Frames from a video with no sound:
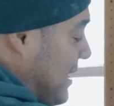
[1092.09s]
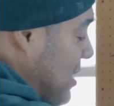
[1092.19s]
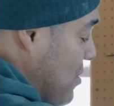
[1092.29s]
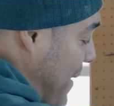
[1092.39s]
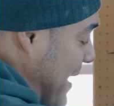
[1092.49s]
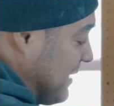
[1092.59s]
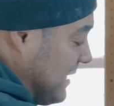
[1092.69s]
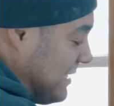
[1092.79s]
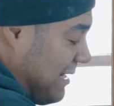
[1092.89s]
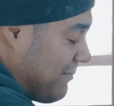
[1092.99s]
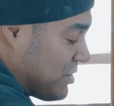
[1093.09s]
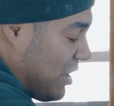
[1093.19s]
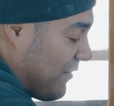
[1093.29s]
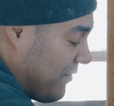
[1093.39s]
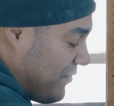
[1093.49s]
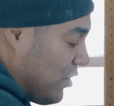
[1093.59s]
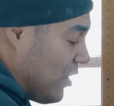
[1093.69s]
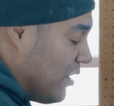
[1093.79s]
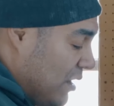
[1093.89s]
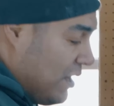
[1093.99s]
say you base these numbers off of
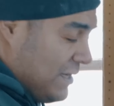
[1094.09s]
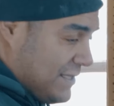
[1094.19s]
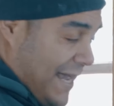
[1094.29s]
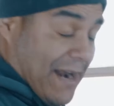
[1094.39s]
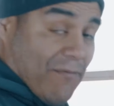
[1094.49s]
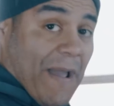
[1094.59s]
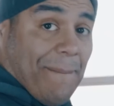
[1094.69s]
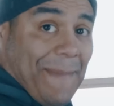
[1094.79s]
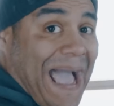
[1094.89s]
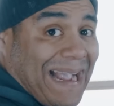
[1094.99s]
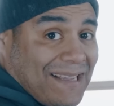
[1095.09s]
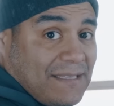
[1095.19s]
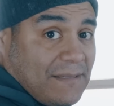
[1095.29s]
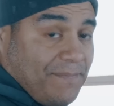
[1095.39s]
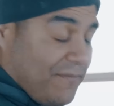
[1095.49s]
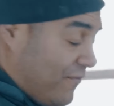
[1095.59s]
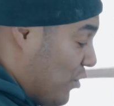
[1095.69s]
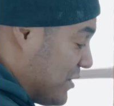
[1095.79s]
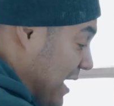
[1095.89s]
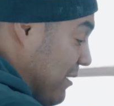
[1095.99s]
your 10-rep max.
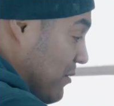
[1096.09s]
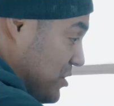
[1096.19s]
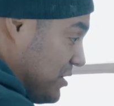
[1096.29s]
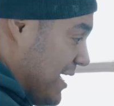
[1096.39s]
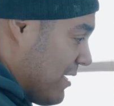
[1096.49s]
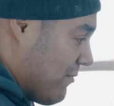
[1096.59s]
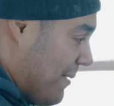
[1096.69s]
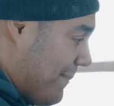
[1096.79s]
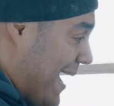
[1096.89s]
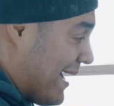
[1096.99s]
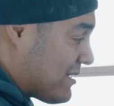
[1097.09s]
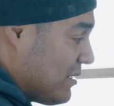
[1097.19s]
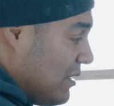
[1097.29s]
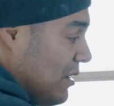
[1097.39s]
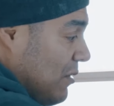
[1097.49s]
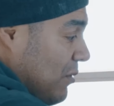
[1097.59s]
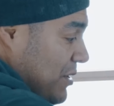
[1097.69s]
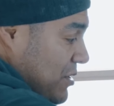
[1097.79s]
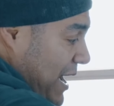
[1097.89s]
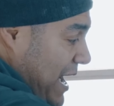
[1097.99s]
410 was your 10-rep max. Well,
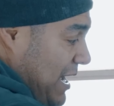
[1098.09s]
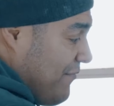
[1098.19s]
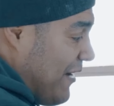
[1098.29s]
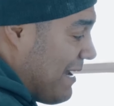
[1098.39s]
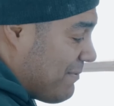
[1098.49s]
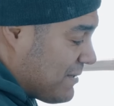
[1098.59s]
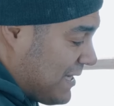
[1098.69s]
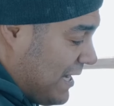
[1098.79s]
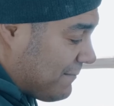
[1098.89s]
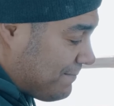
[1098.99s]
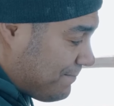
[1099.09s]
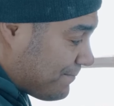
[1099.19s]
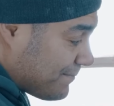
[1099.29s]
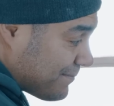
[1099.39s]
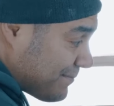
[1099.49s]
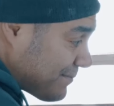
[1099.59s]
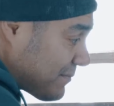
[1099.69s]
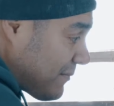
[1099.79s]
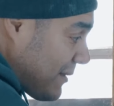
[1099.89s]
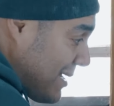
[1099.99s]
then your 85%,
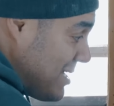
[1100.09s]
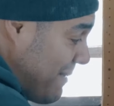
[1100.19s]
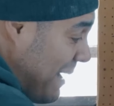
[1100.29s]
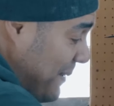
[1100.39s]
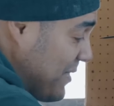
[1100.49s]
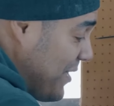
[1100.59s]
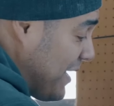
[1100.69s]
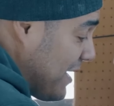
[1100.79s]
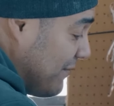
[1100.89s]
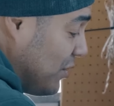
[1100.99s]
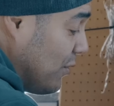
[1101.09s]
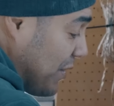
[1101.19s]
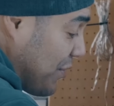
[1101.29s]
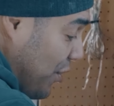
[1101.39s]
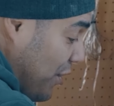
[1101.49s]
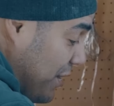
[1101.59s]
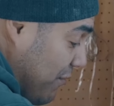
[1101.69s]
you might be thinking of doing 30